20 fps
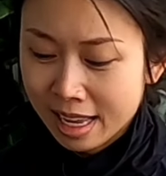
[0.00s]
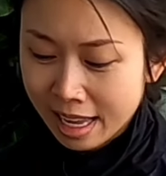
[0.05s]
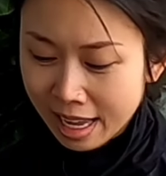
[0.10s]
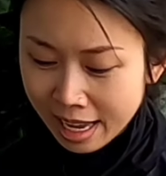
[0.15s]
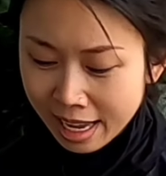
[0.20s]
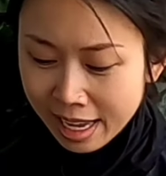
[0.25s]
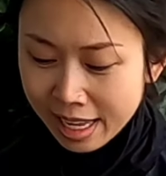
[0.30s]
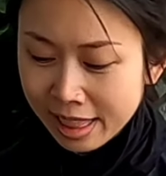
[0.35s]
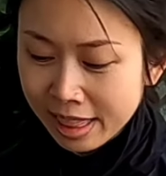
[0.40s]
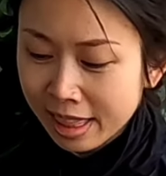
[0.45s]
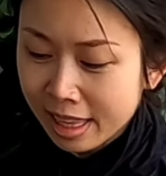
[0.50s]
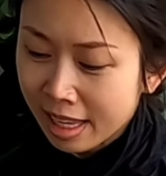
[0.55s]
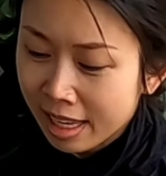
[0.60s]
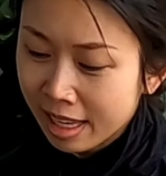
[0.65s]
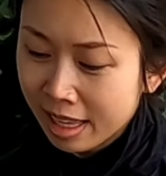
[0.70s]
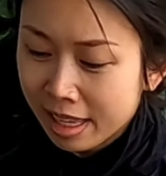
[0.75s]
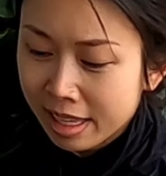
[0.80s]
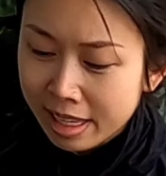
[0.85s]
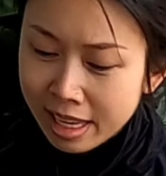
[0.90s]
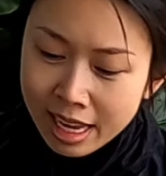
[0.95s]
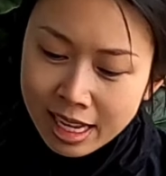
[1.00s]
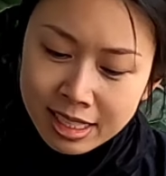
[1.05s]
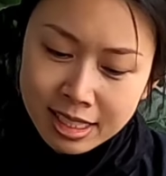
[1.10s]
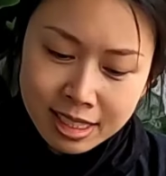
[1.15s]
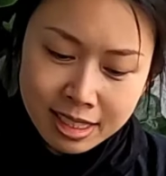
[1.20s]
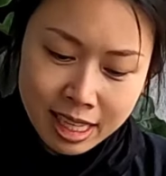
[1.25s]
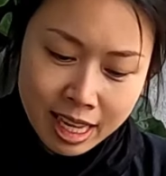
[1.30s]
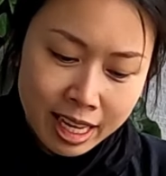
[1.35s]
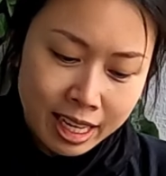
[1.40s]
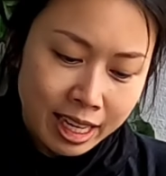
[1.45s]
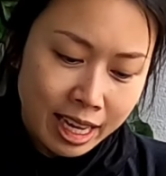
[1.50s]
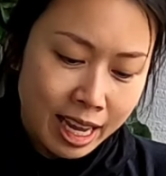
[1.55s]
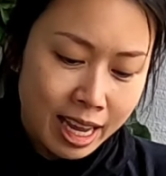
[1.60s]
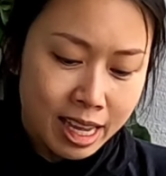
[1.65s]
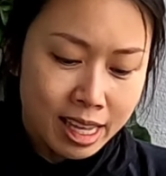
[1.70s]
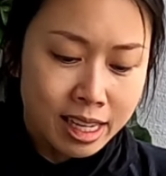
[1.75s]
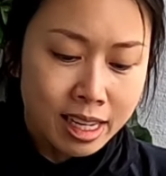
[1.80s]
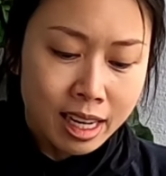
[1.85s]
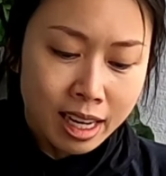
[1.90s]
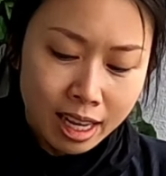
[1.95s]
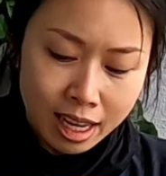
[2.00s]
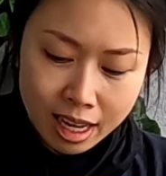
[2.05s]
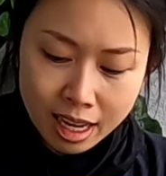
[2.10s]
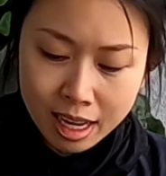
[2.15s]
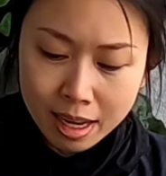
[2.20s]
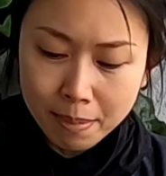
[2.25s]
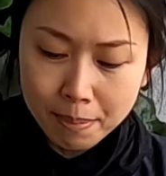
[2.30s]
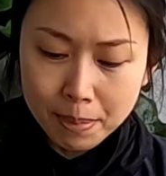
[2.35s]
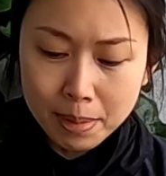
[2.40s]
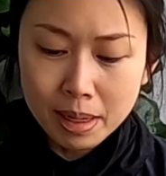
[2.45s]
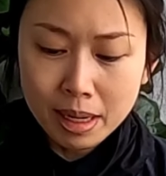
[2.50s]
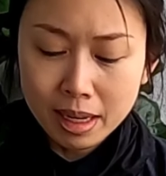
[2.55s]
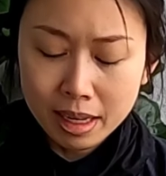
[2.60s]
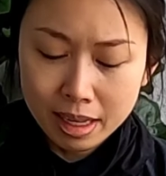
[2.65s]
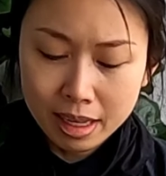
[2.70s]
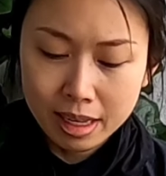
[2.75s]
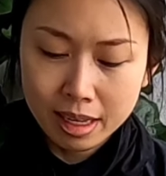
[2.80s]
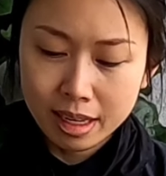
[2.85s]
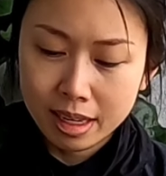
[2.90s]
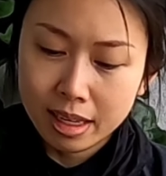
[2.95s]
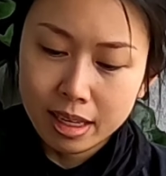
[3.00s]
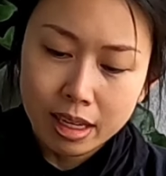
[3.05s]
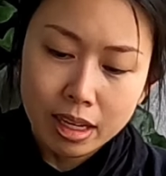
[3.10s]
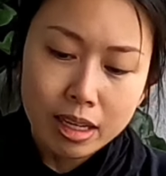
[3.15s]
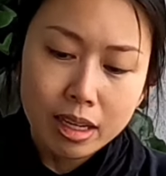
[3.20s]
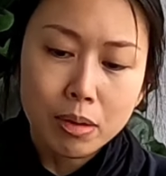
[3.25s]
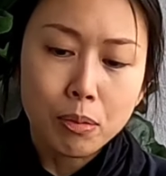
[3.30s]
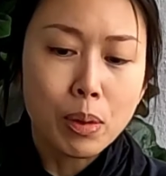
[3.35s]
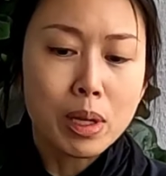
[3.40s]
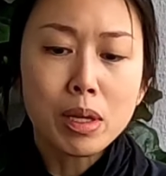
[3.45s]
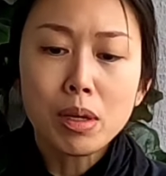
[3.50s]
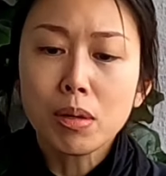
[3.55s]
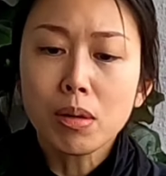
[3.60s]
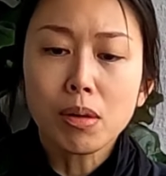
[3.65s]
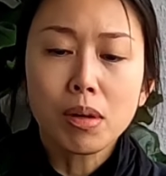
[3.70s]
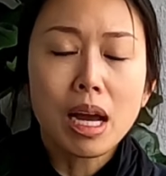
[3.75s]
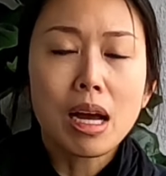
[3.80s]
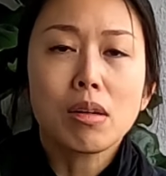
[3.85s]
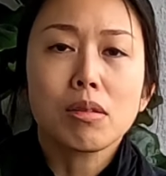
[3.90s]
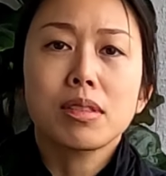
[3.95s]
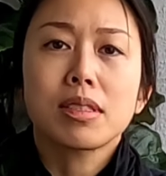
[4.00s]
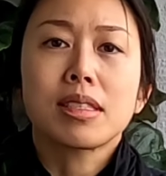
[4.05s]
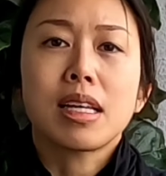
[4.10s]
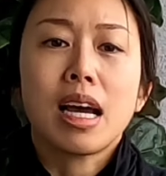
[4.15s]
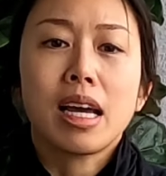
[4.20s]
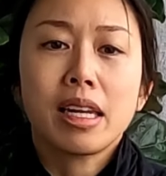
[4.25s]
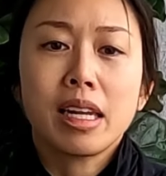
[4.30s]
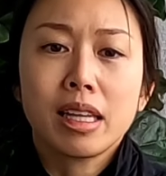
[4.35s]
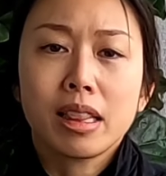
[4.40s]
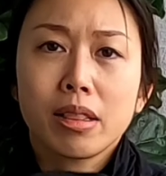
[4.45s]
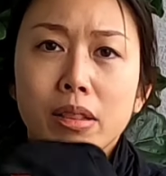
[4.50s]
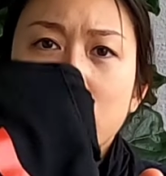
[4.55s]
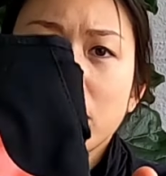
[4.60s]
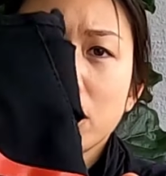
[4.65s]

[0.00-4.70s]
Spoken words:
And yes, they can. When you look outside, it